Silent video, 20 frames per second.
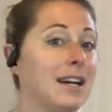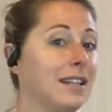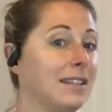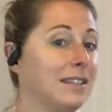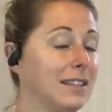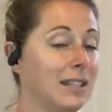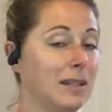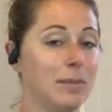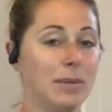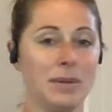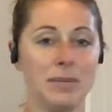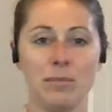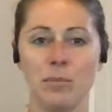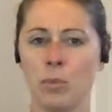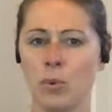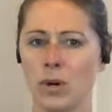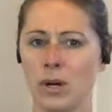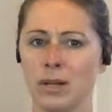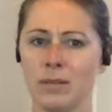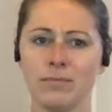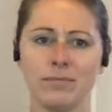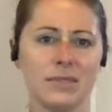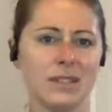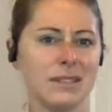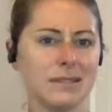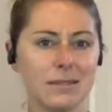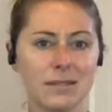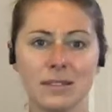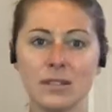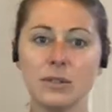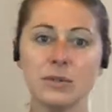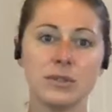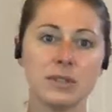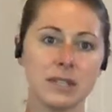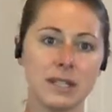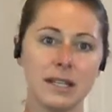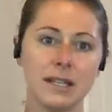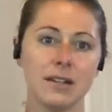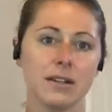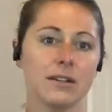a little bit more
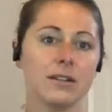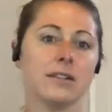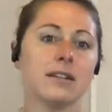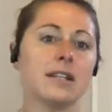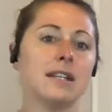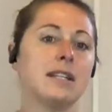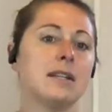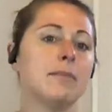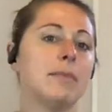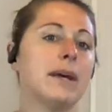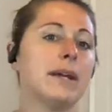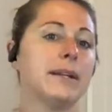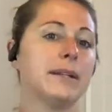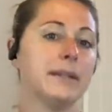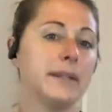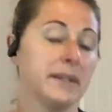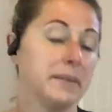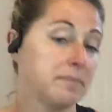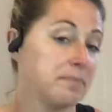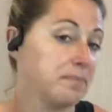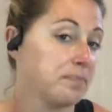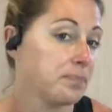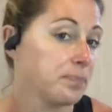loosely or independently.